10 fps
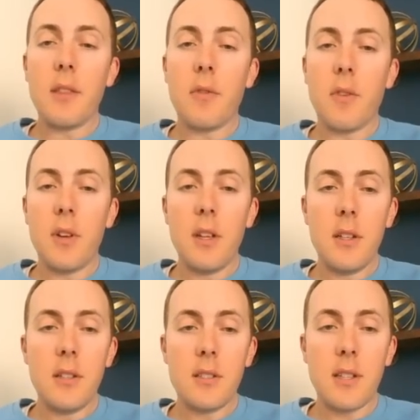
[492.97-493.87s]
the front
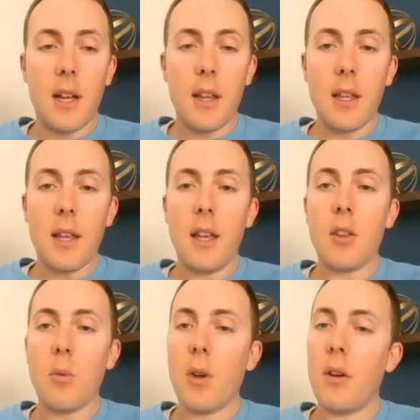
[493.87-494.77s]
end styling
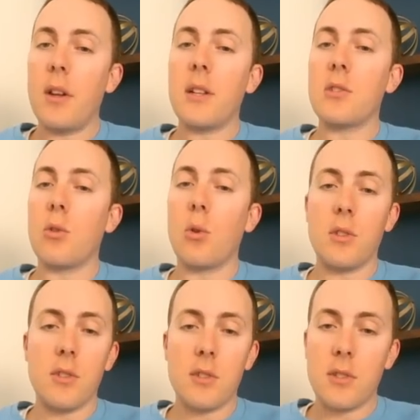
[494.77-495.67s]
and the rear end is
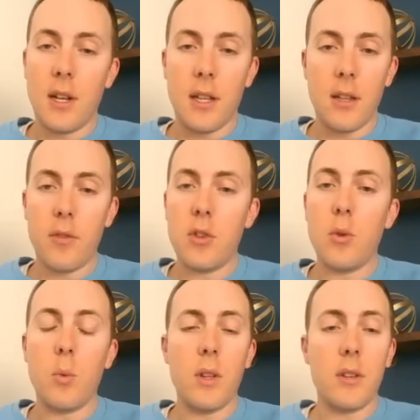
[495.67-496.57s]
gorgeous. I love the
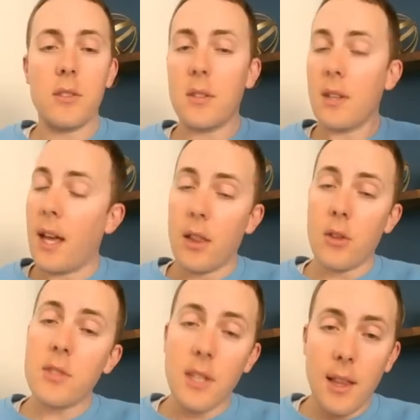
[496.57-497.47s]
new wheels. Again,
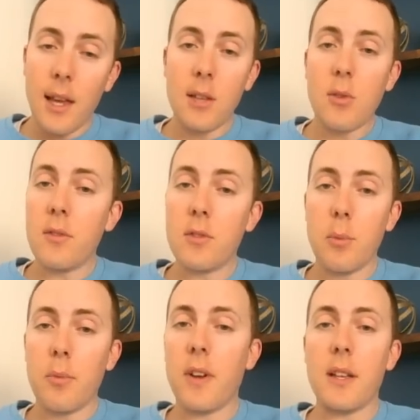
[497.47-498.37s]
looks like the
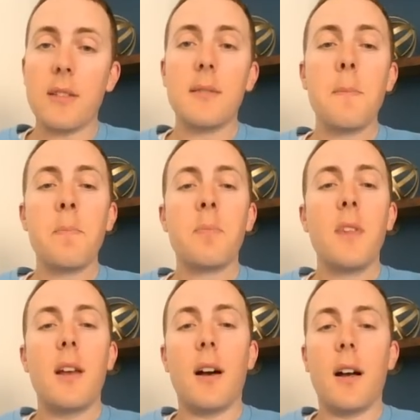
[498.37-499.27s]
A12 Superfast.
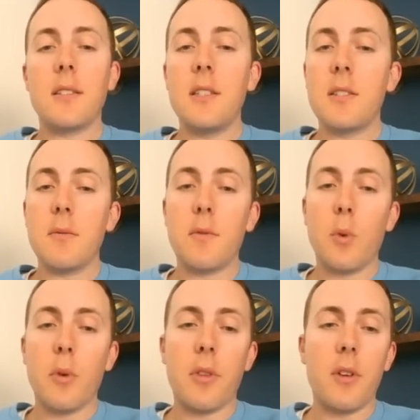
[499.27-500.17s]
I see some
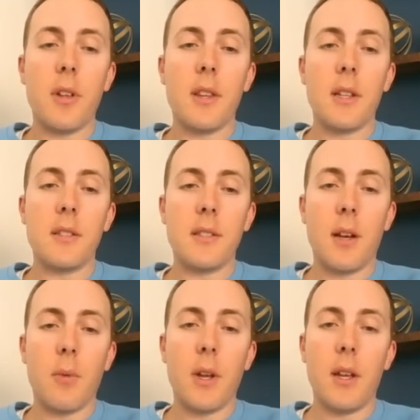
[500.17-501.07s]
430 in the
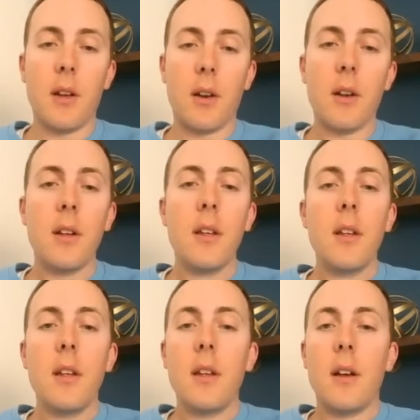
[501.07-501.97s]
design right here.
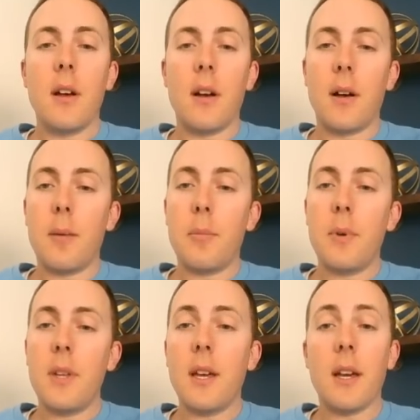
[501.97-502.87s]

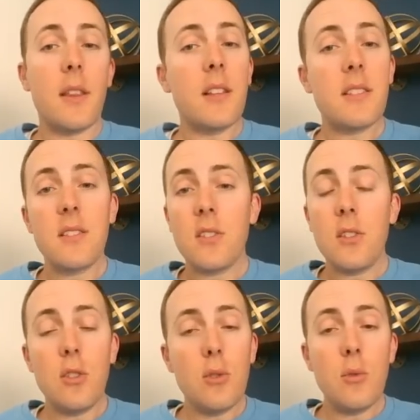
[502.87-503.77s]
But yeah, this is
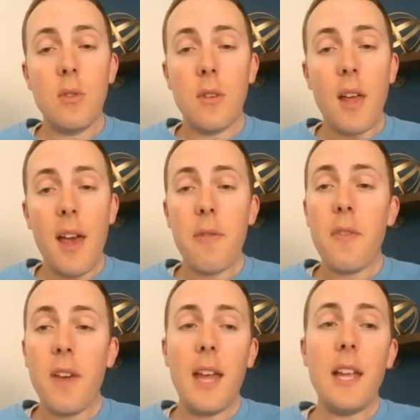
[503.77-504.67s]
the new
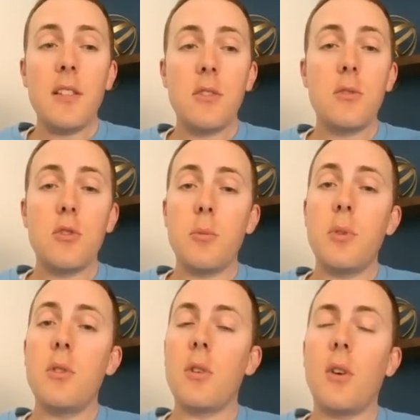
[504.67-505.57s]
F8
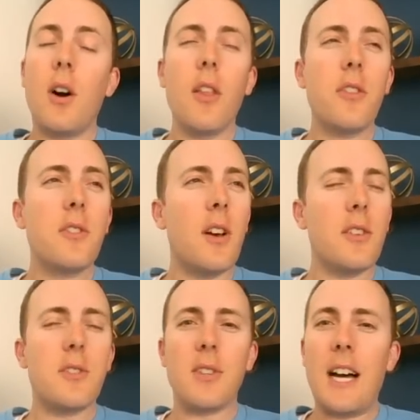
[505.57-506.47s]
Tributo.
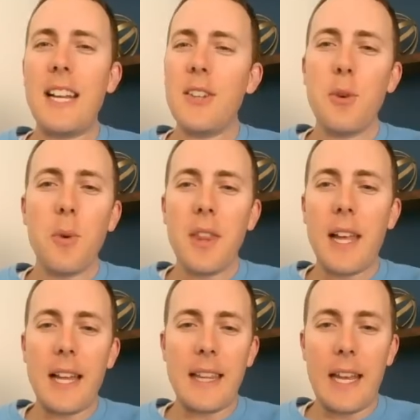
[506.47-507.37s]
Also, I don't know where
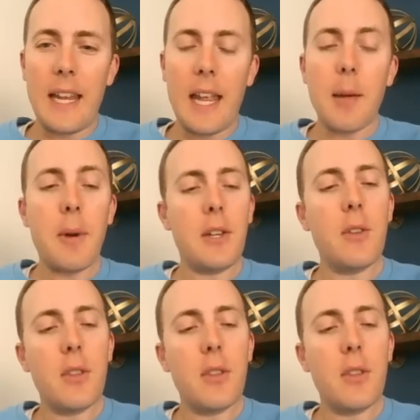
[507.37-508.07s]
they got that name. I know